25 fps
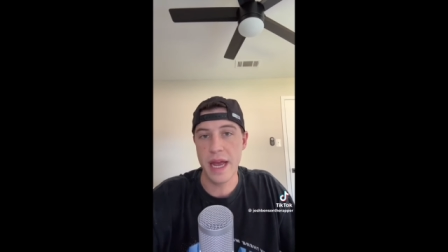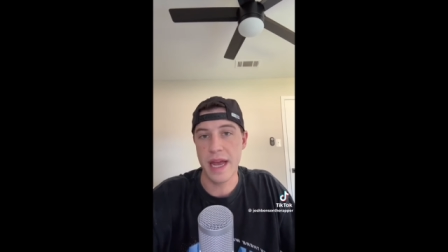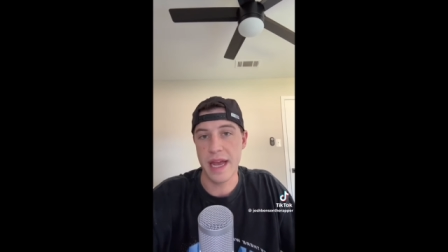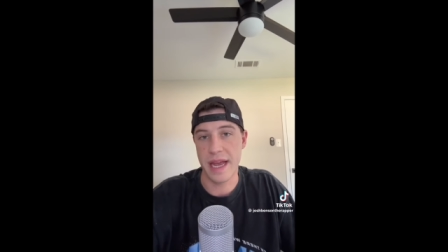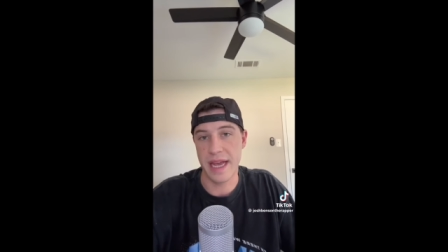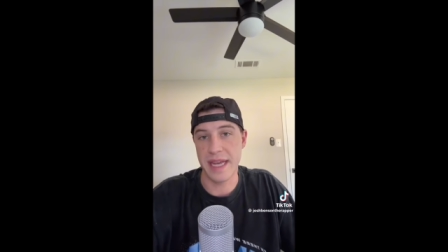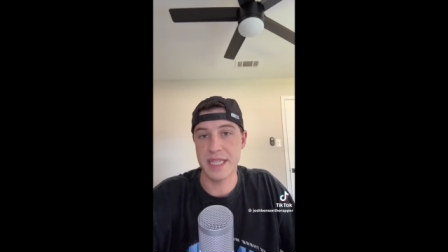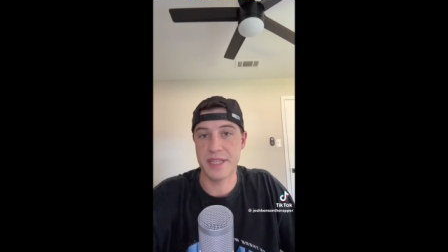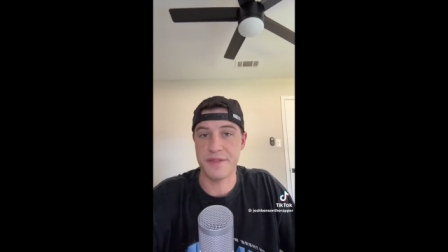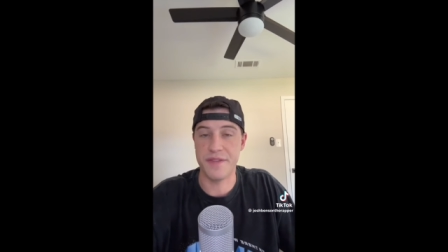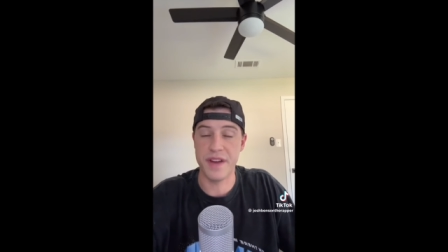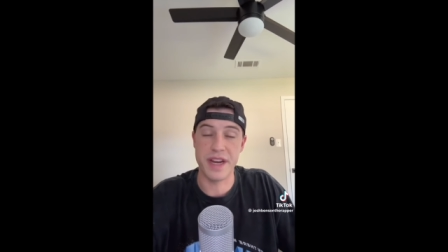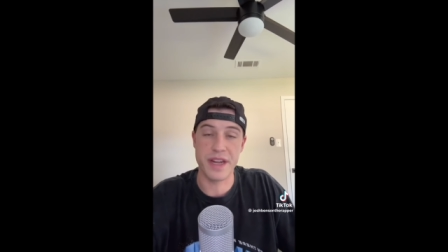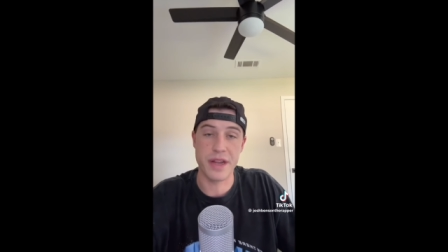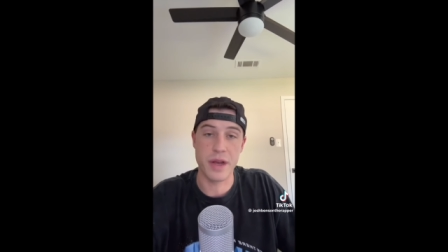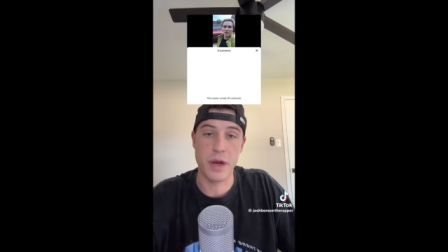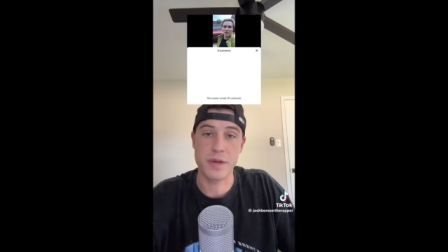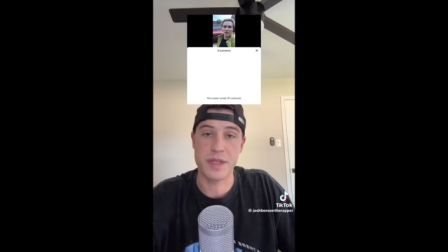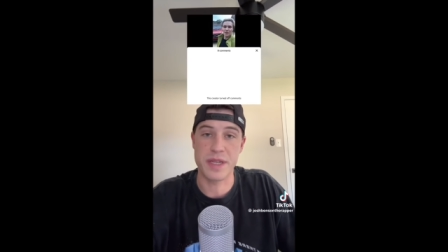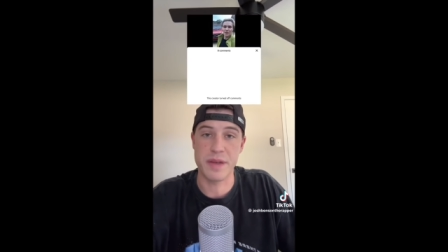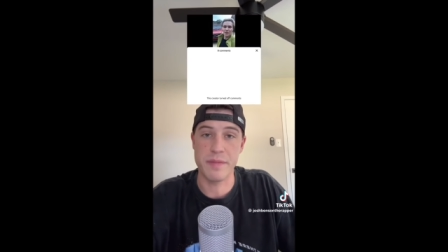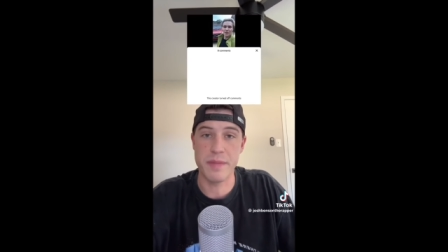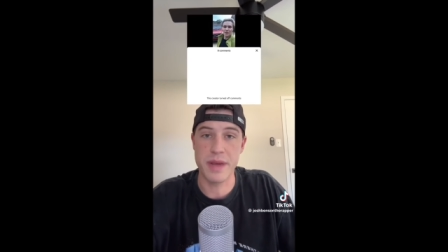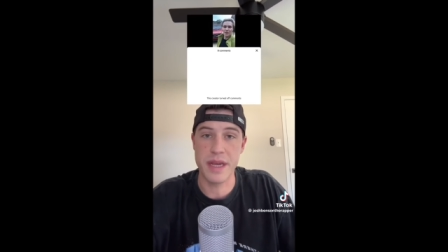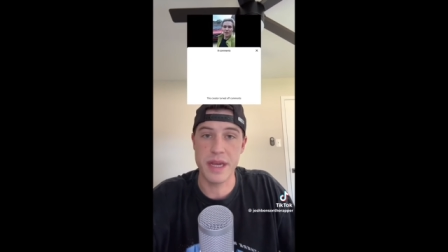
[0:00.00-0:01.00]
his video
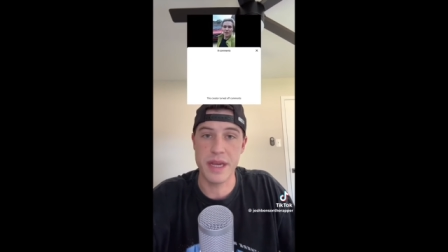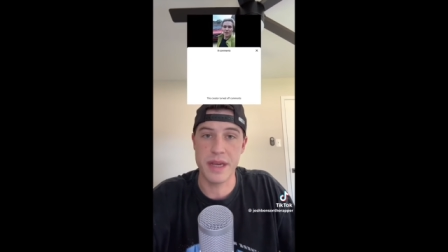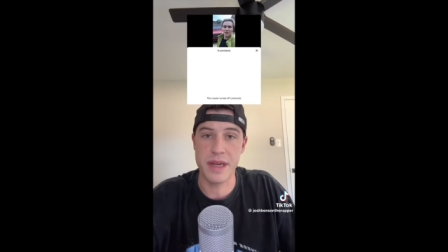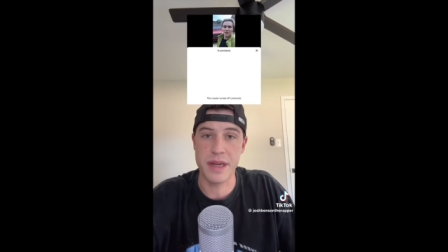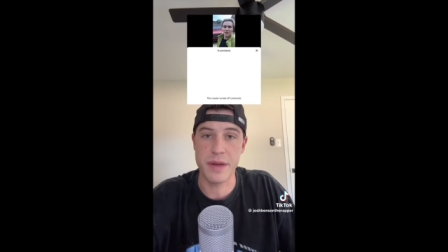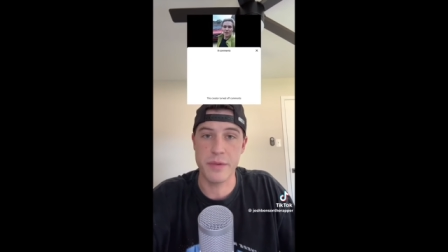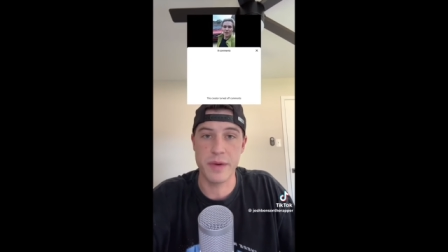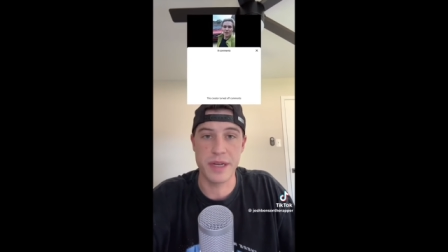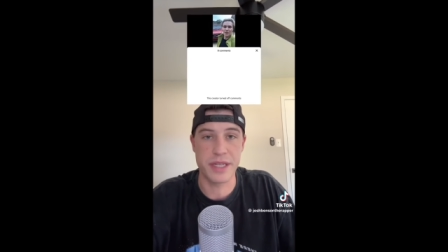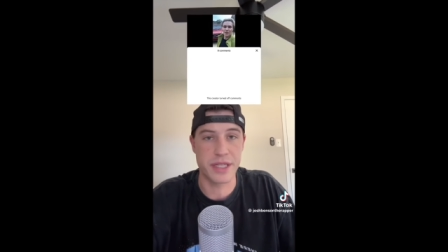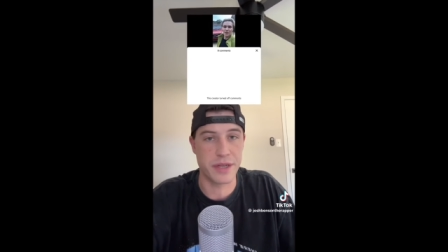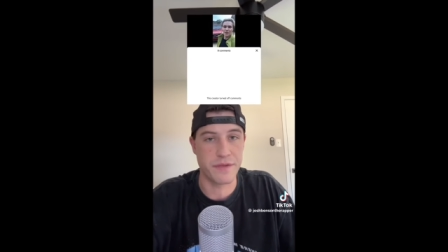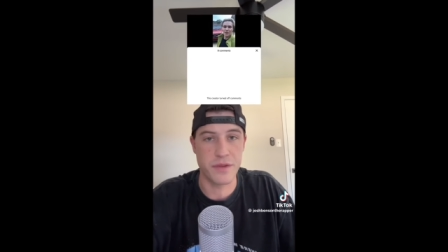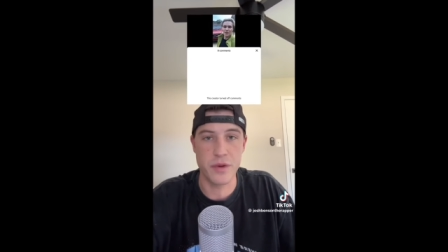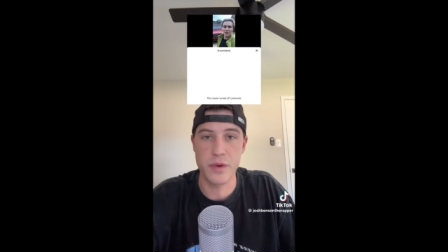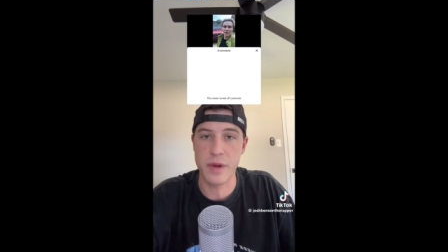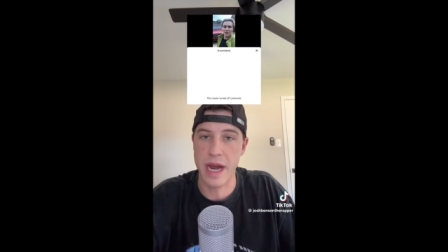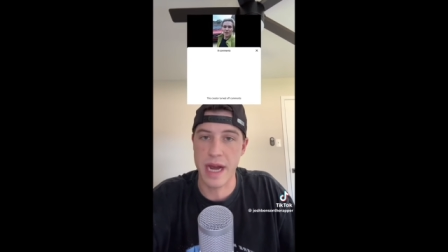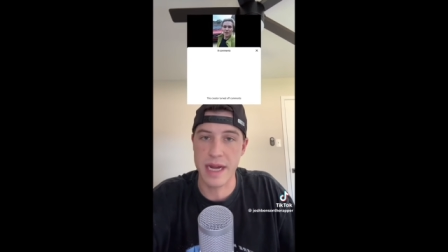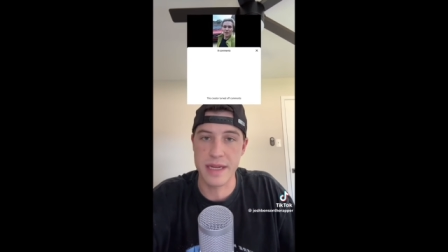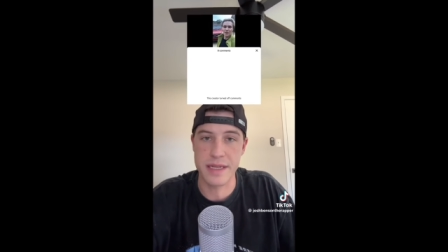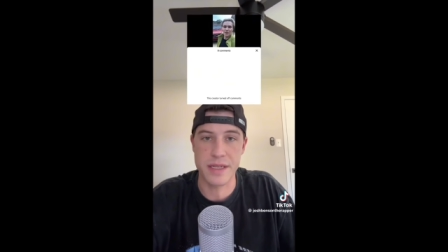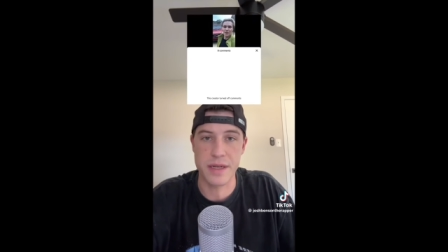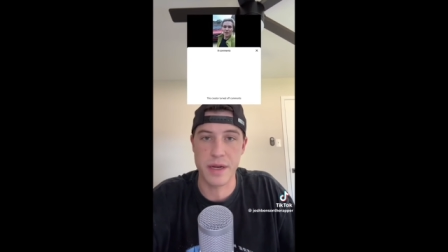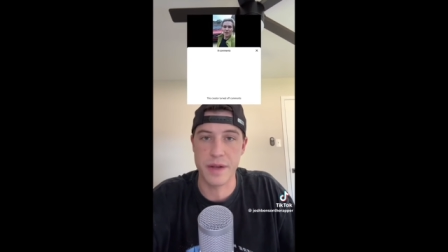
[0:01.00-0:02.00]
to me, which if you
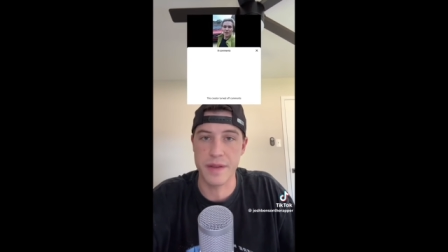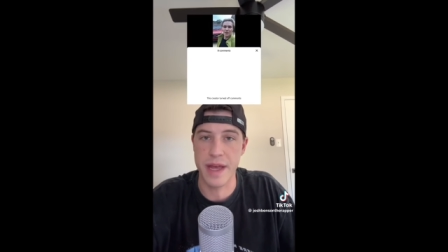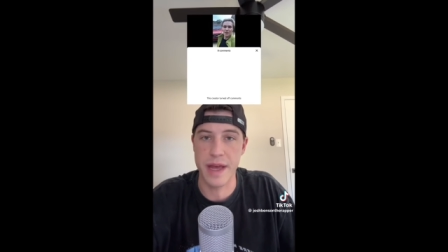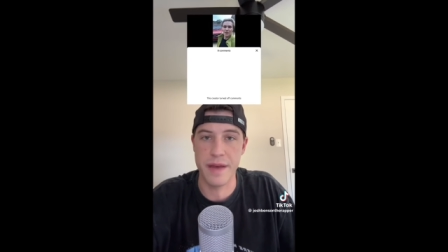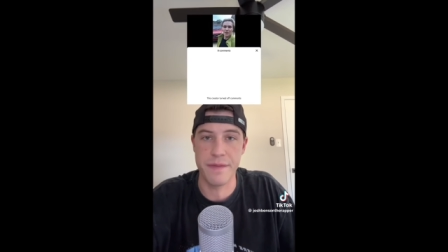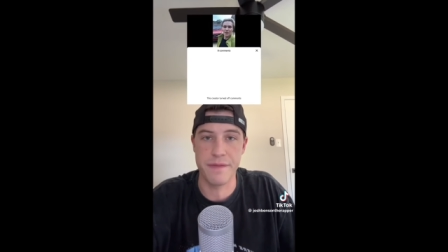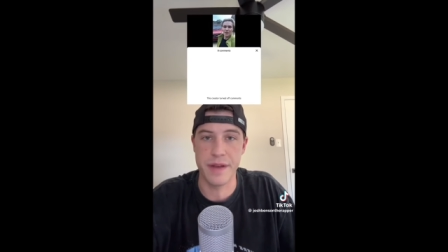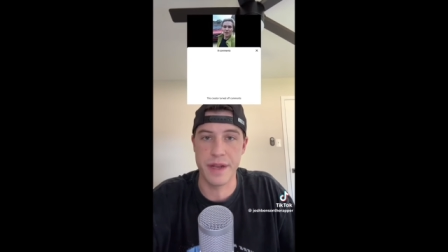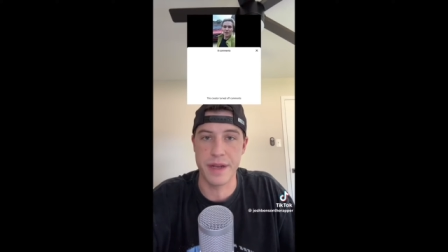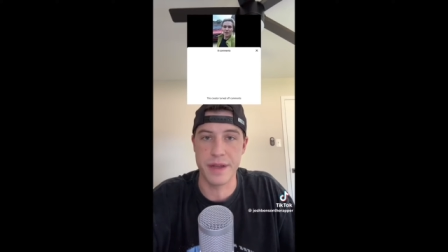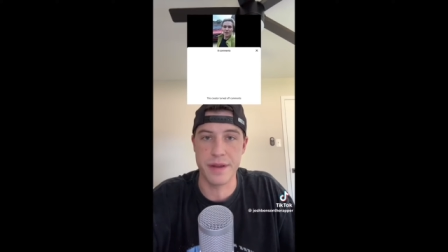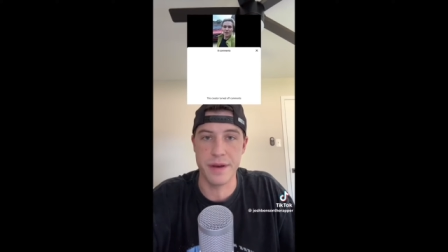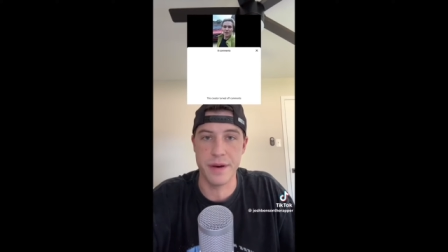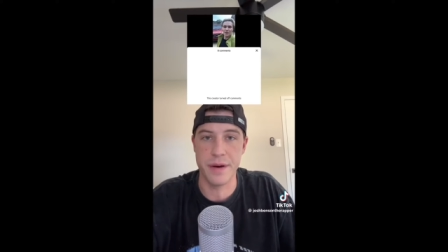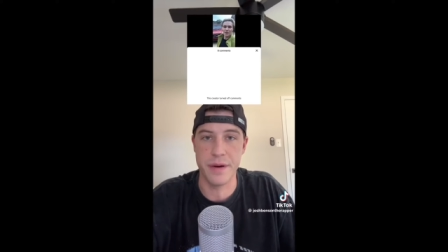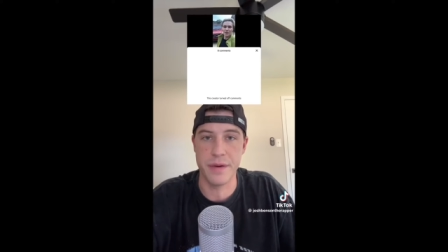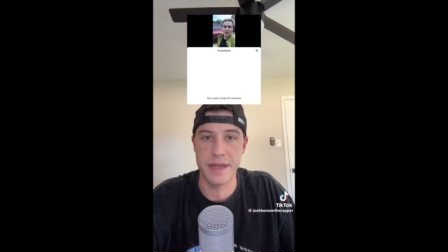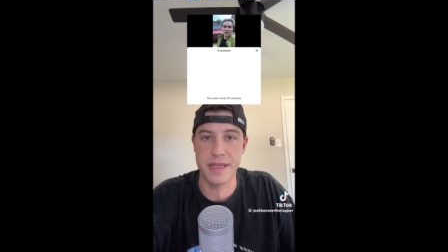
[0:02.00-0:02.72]
guys saw that video,